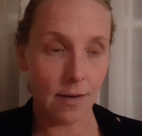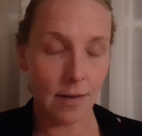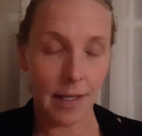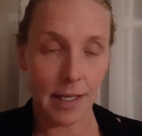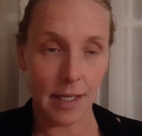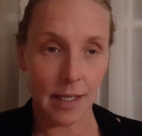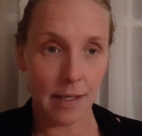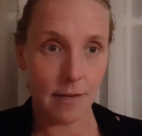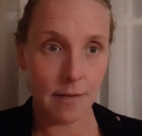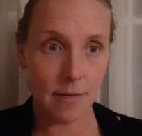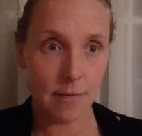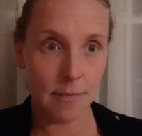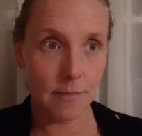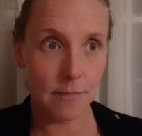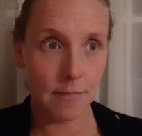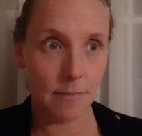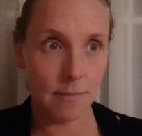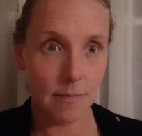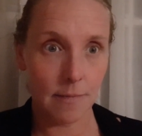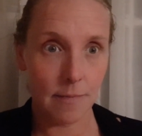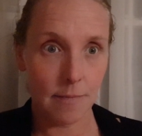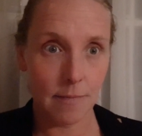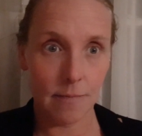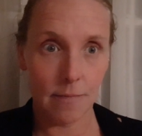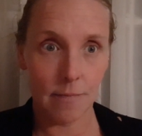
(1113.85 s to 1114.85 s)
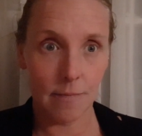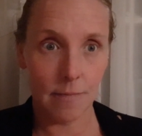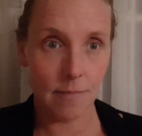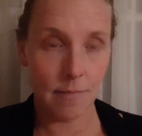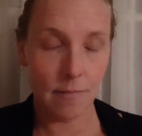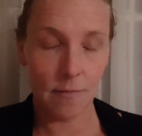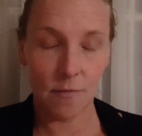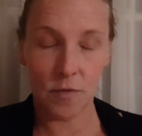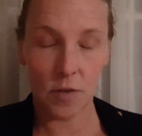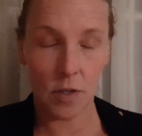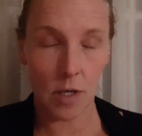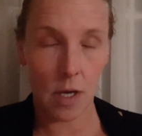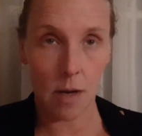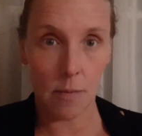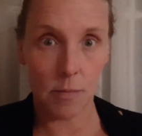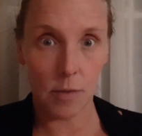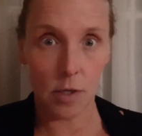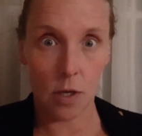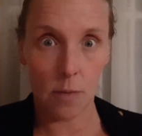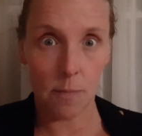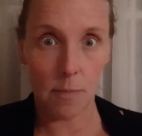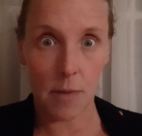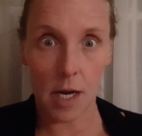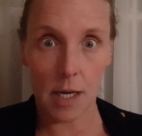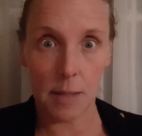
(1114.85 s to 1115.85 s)
Like
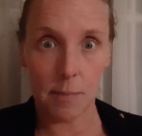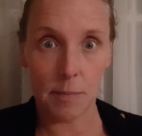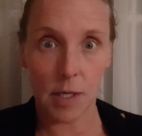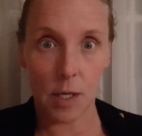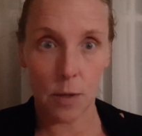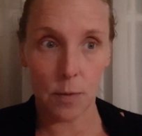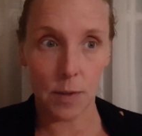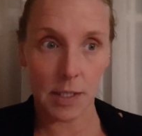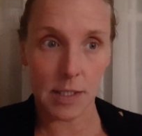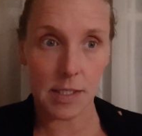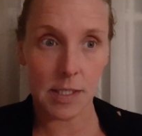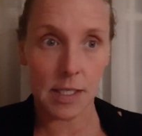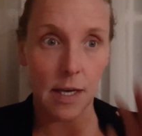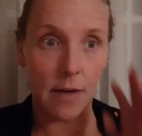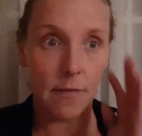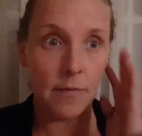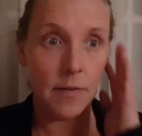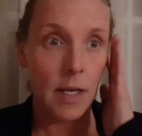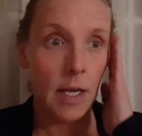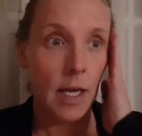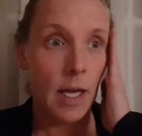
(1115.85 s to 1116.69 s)
phenomenal, mind blowing stuff.